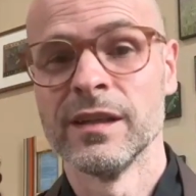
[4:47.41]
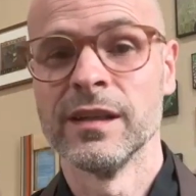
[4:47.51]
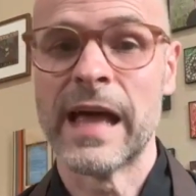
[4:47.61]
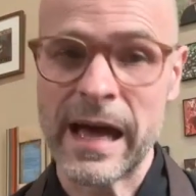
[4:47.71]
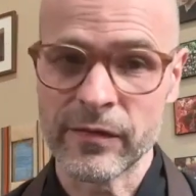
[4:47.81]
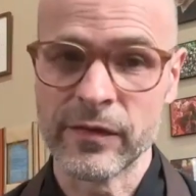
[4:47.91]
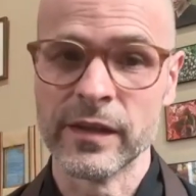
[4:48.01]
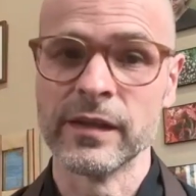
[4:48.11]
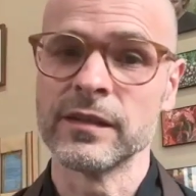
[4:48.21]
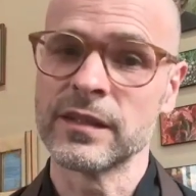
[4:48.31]

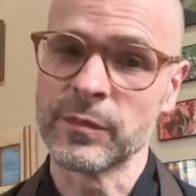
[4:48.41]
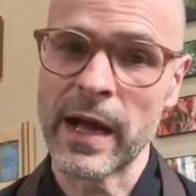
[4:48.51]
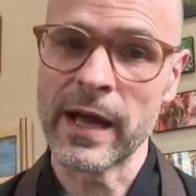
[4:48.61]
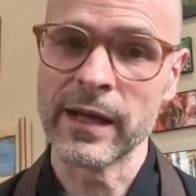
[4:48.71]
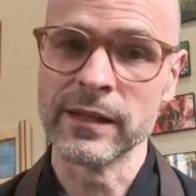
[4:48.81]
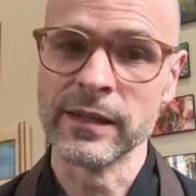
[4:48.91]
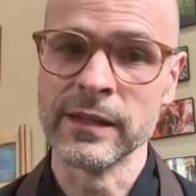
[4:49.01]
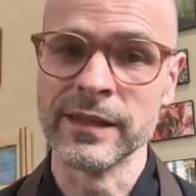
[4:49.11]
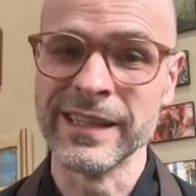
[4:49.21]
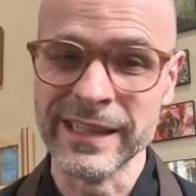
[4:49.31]
laughing,
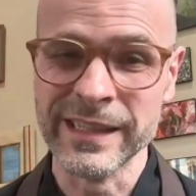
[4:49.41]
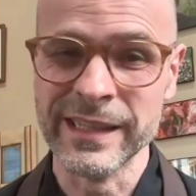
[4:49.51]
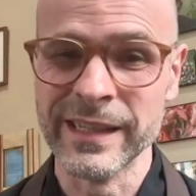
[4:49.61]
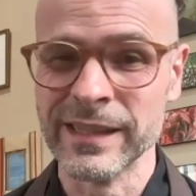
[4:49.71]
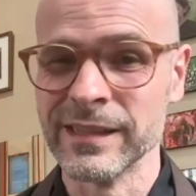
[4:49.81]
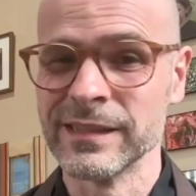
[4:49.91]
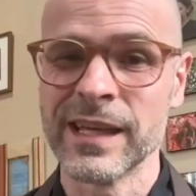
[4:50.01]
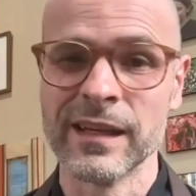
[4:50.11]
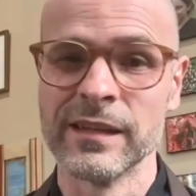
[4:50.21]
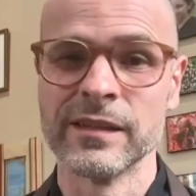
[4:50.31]
smiling, eating,
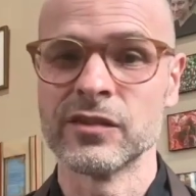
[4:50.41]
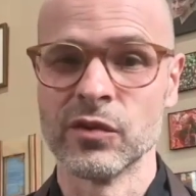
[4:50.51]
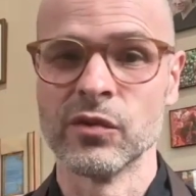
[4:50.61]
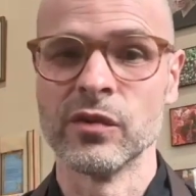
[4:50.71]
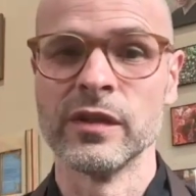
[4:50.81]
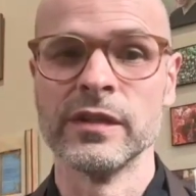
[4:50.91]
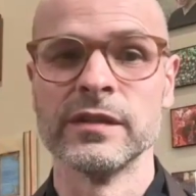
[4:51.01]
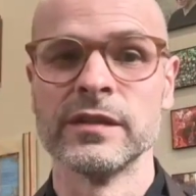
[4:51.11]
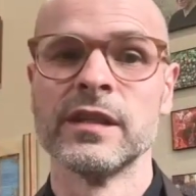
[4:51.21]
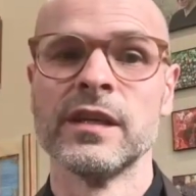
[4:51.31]
telling stories,